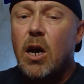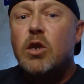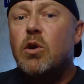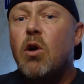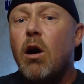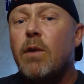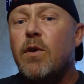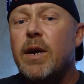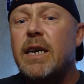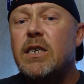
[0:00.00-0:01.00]
So
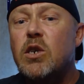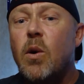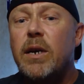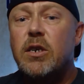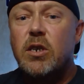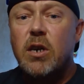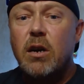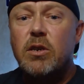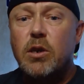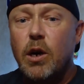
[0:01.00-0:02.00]
Carnival is going to
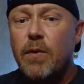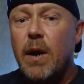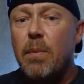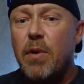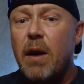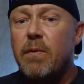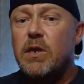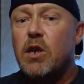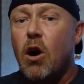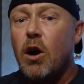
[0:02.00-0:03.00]
start serving
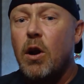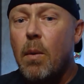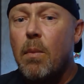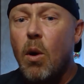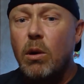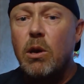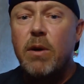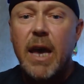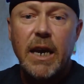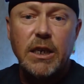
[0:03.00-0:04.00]
breakfast on more
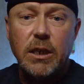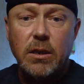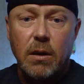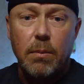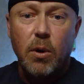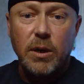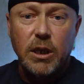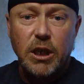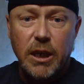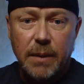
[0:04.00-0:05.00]
locations on board
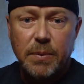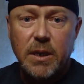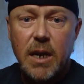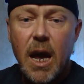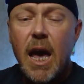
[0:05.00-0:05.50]
the ships,